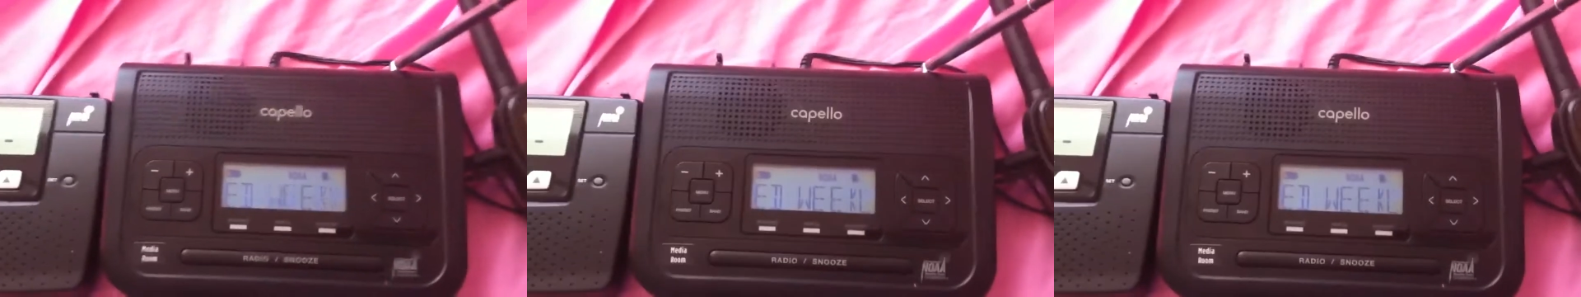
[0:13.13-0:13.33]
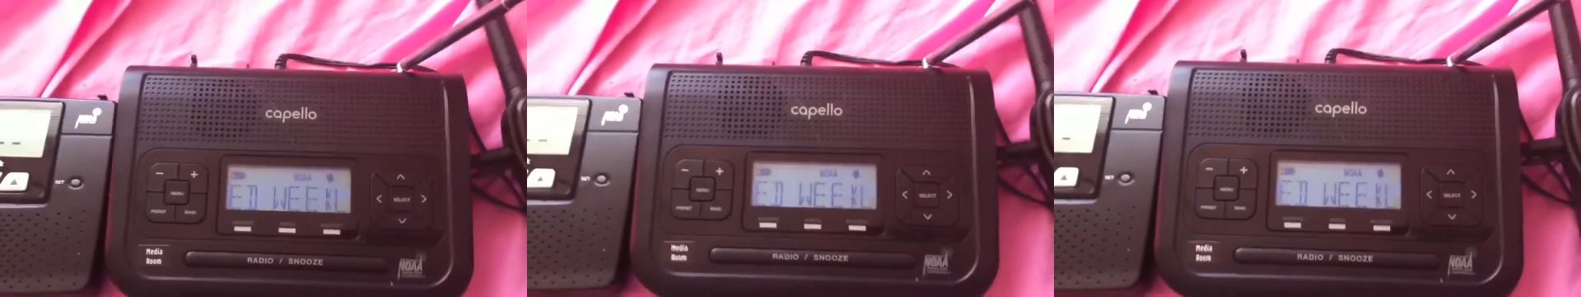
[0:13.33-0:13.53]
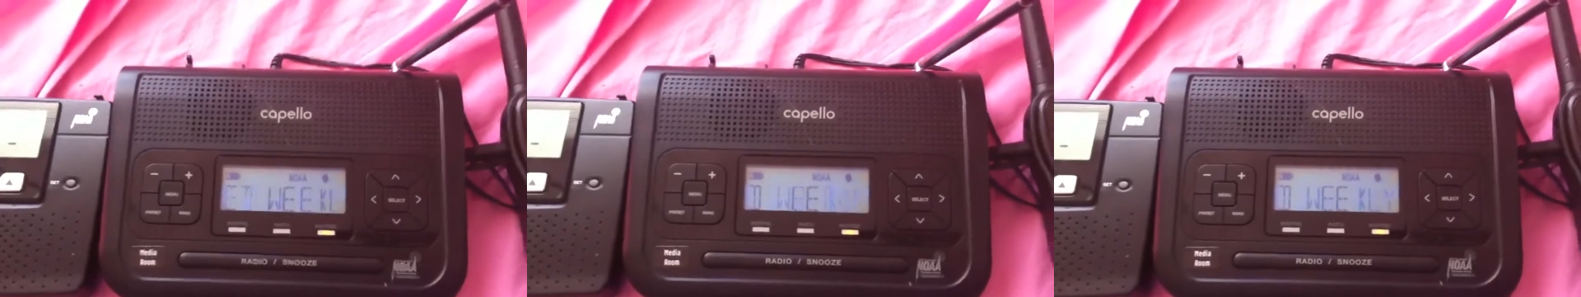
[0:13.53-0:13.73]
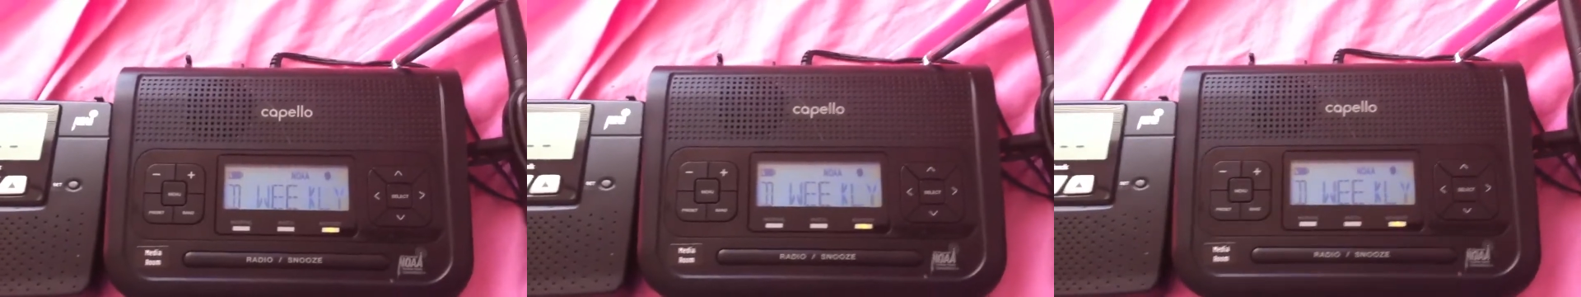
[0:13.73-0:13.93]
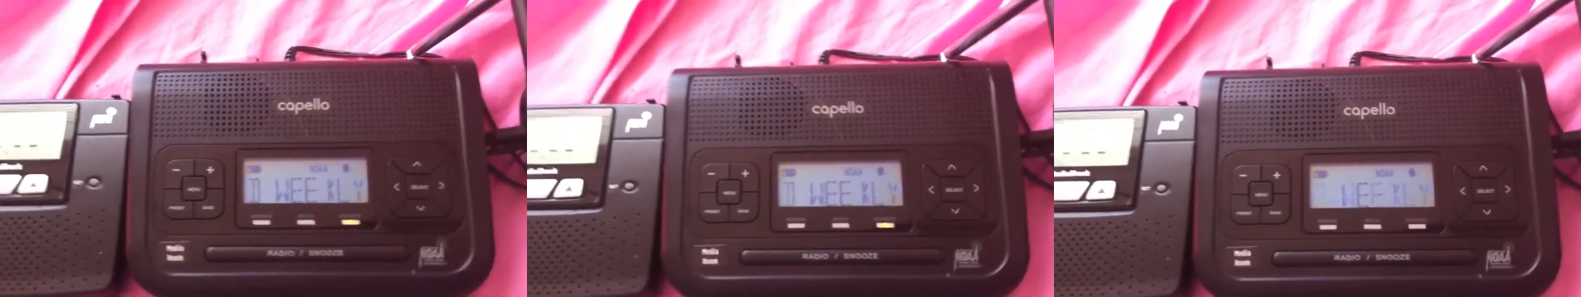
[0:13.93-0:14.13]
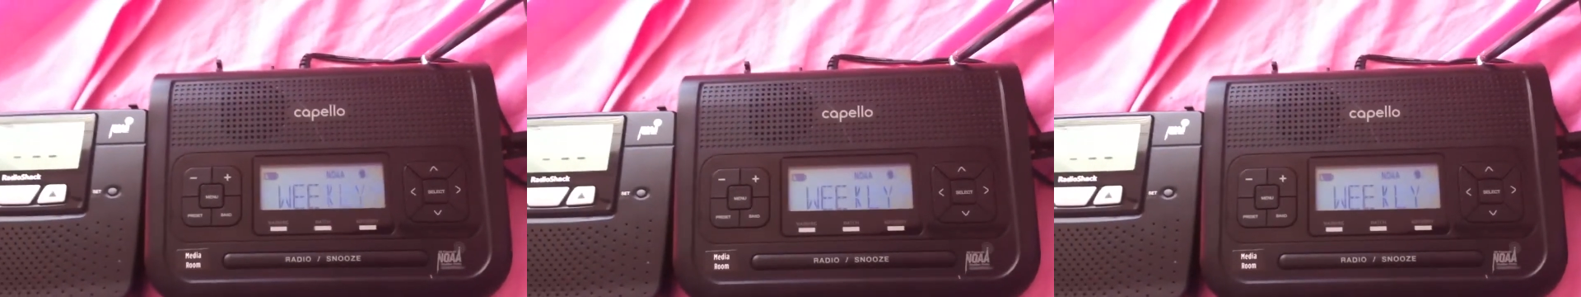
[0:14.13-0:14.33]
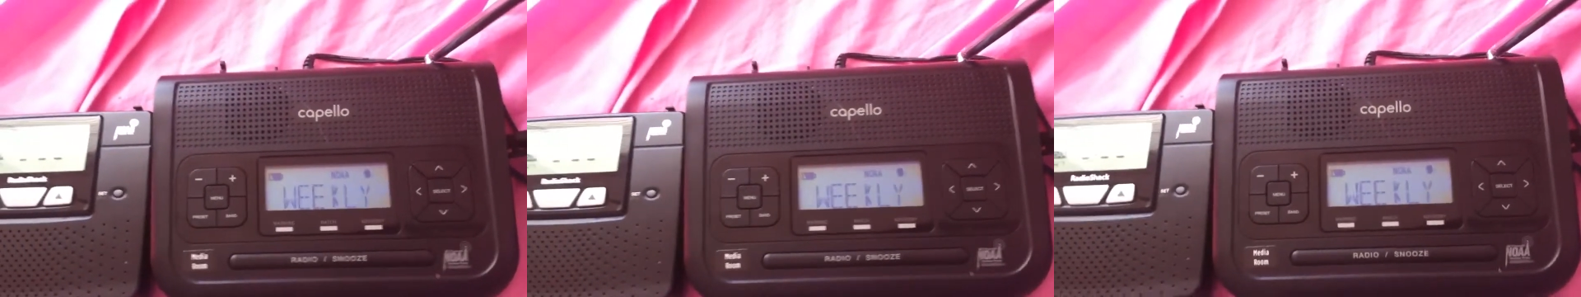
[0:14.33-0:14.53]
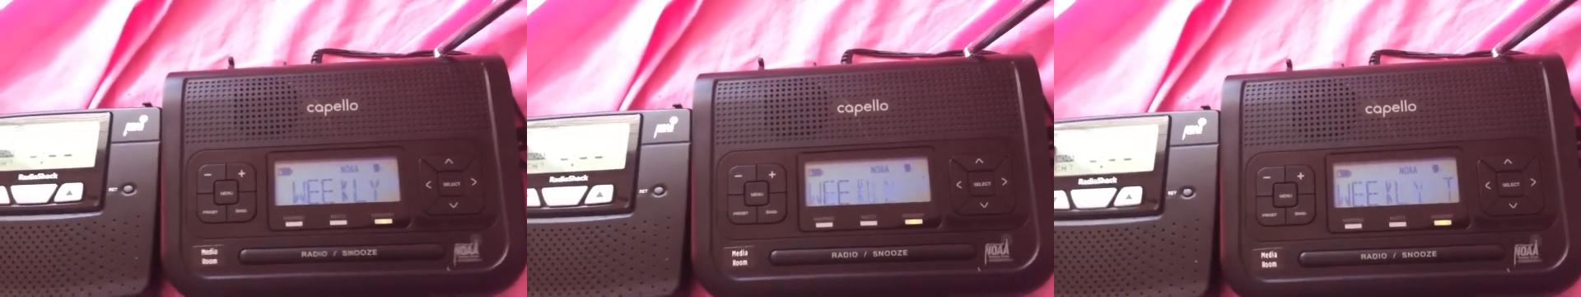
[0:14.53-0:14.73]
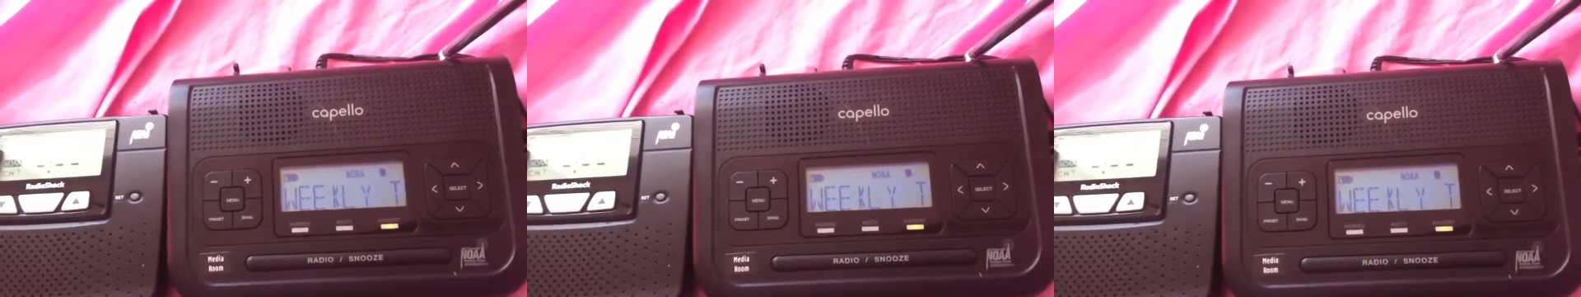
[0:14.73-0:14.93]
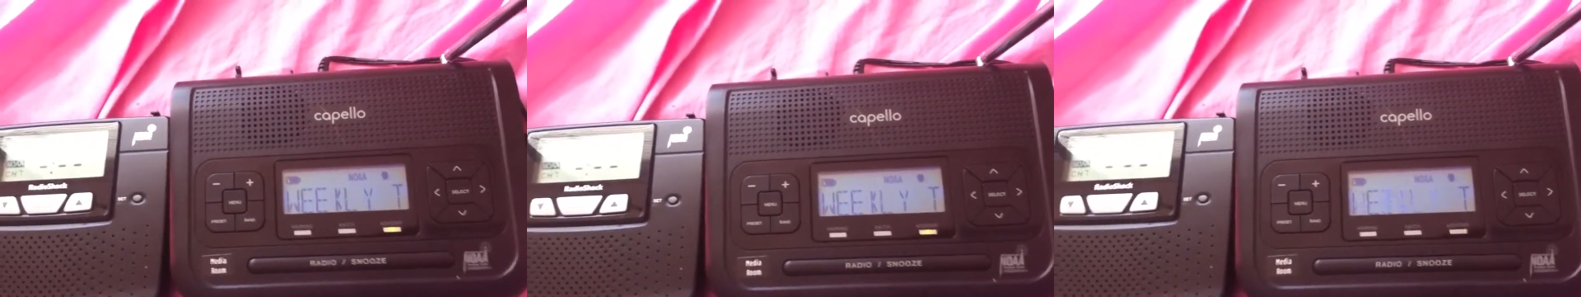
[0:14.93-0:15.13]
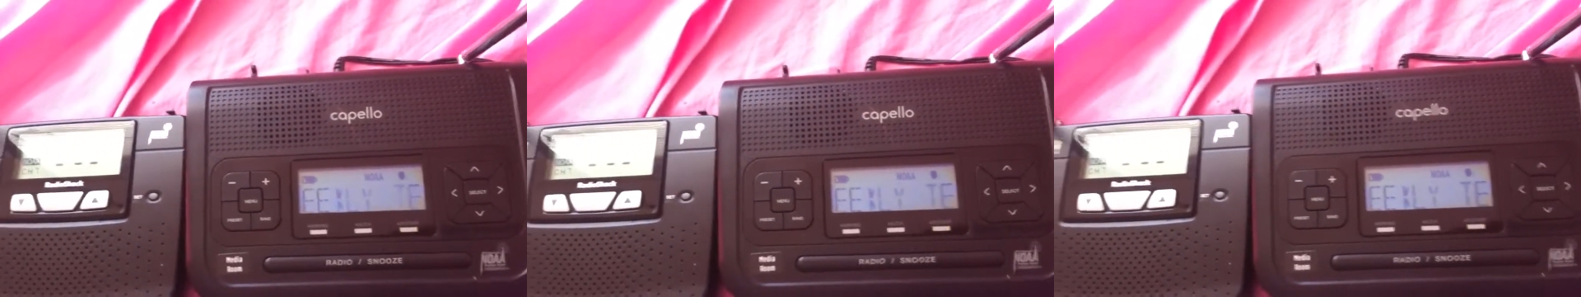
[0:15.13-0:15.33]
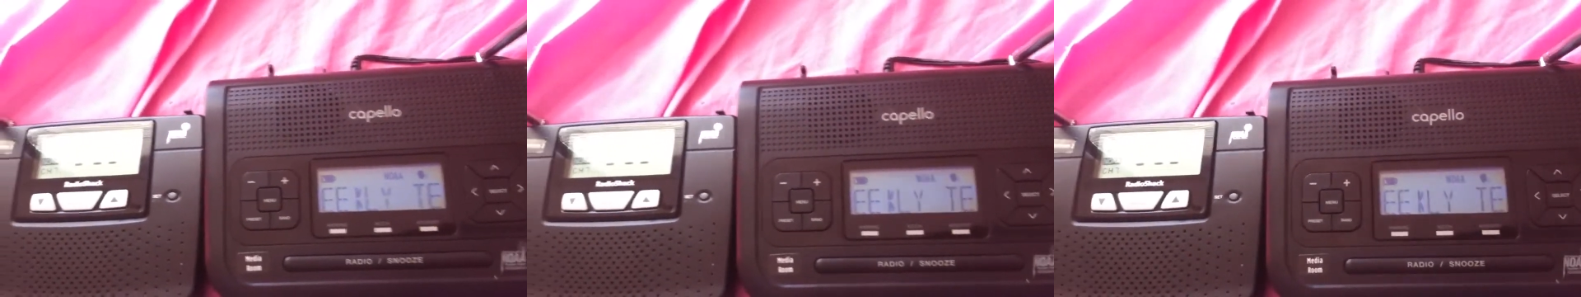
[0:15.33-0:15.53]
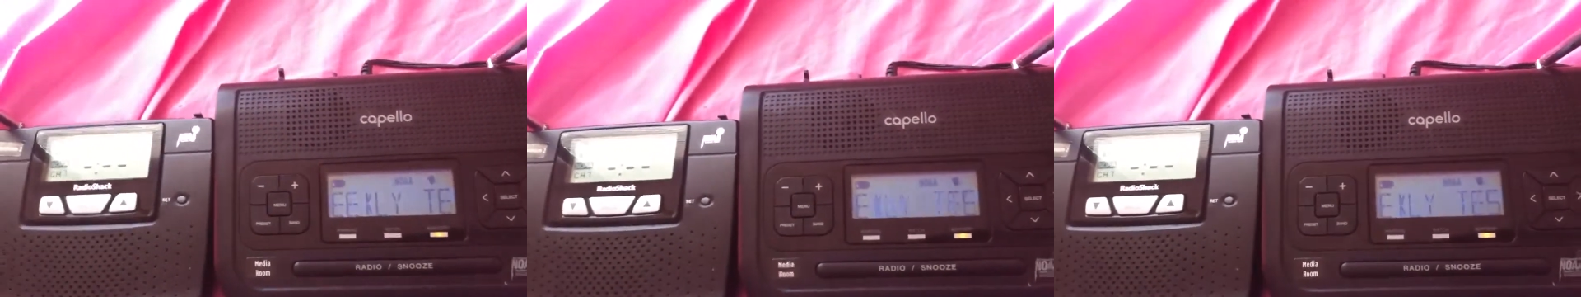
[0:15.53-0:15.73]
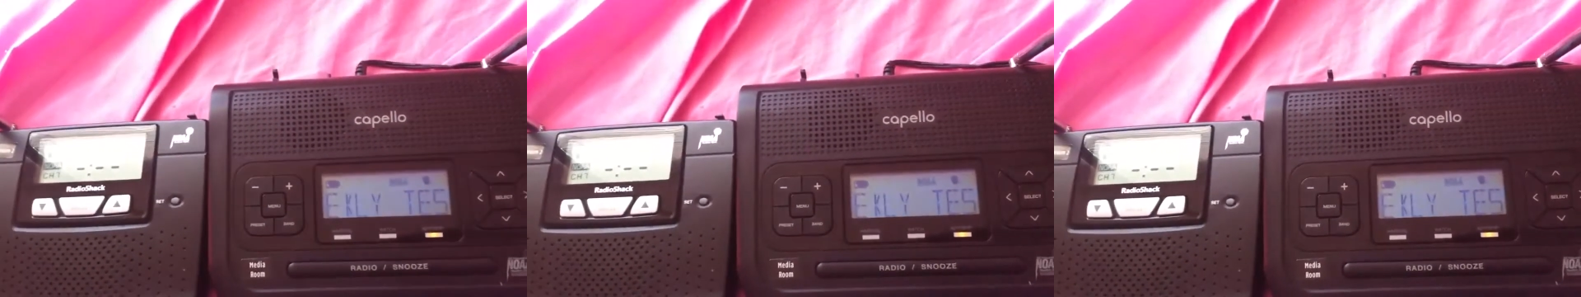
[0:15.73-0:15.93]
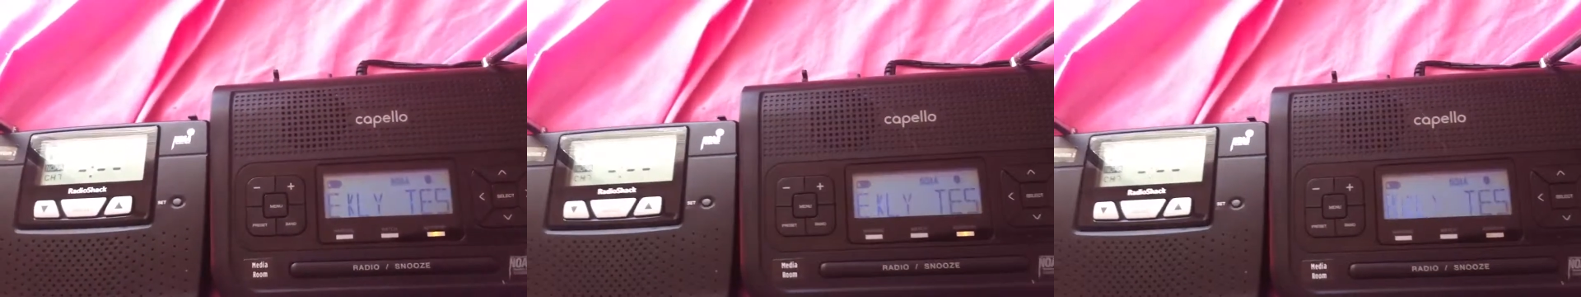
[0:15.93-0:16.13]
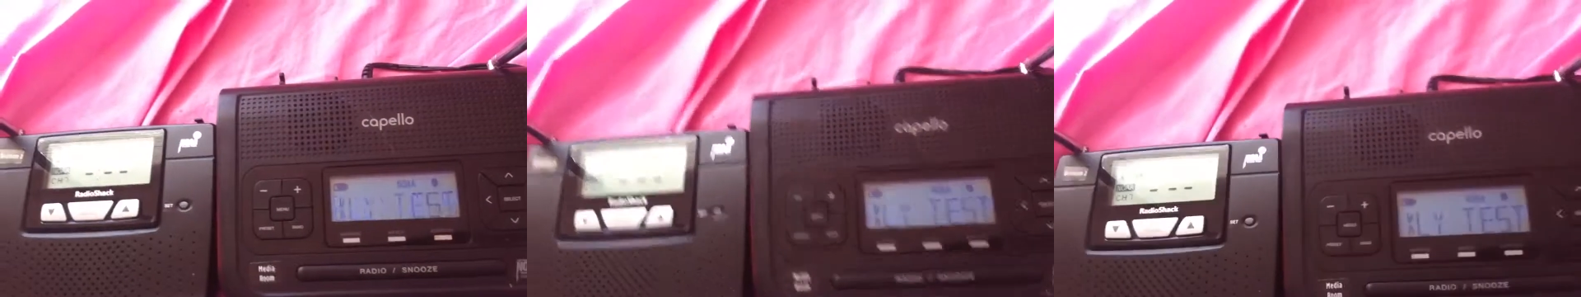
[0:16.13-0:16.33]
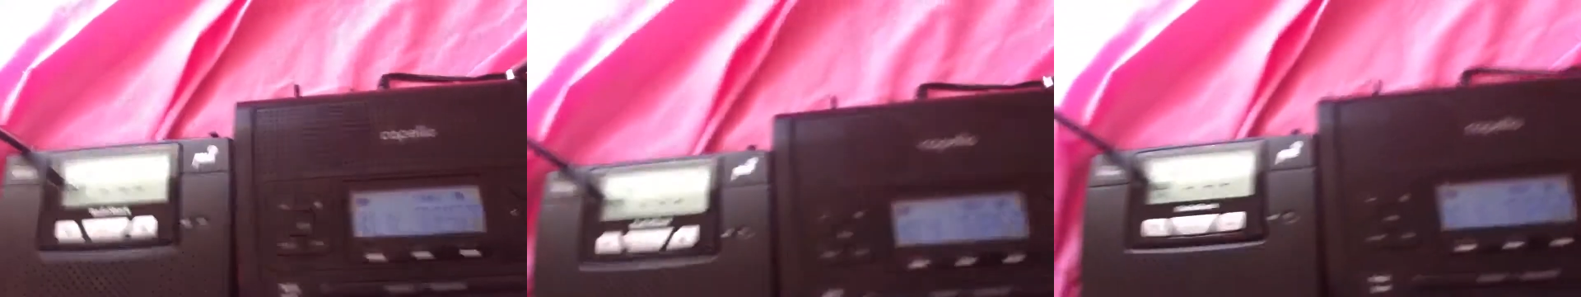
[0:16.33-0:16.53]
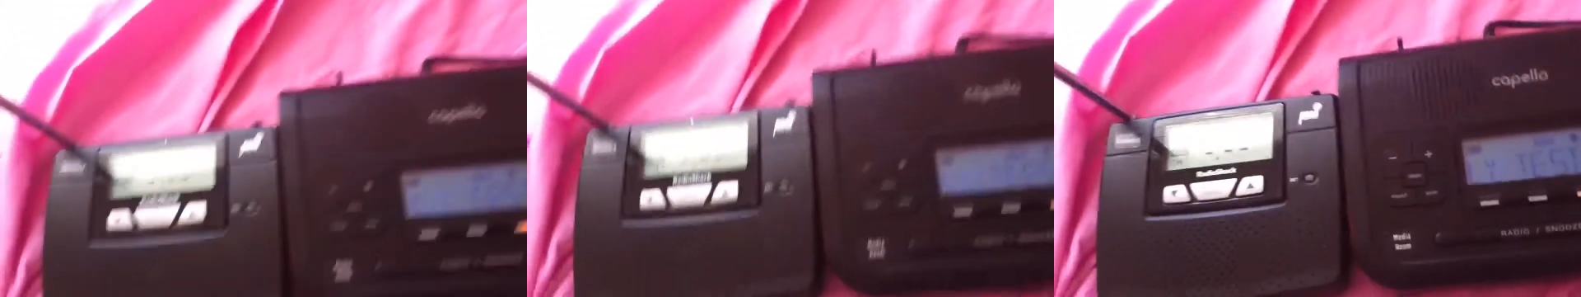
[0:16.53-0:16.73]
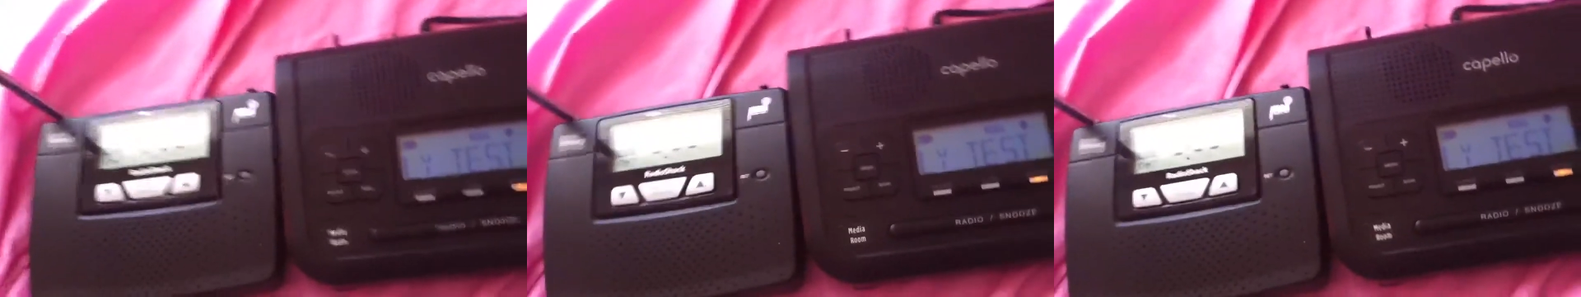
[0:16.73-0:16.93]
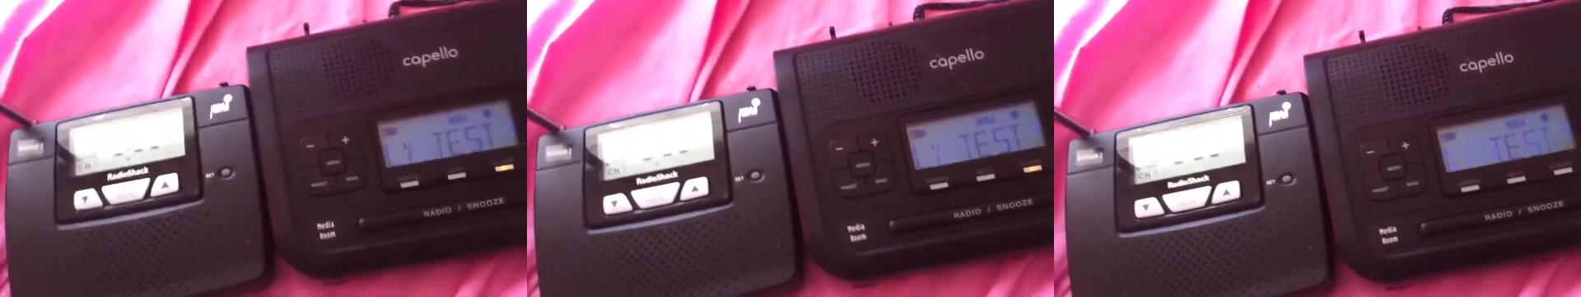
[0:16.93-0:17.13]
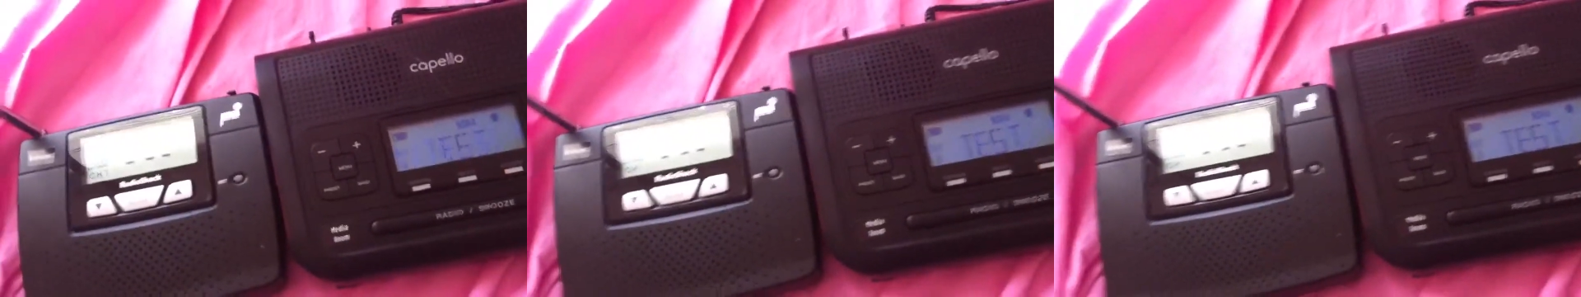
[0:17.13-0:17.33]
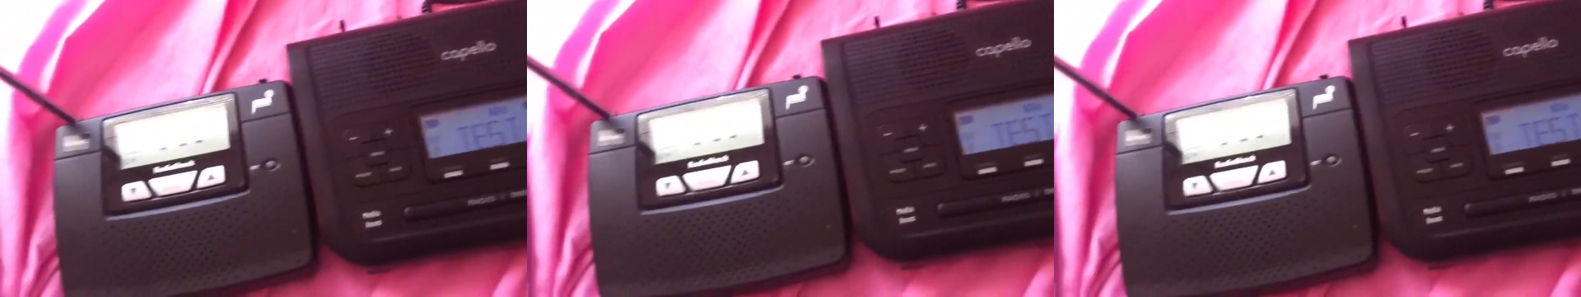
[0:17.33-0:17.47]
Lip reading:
(no speaker visible)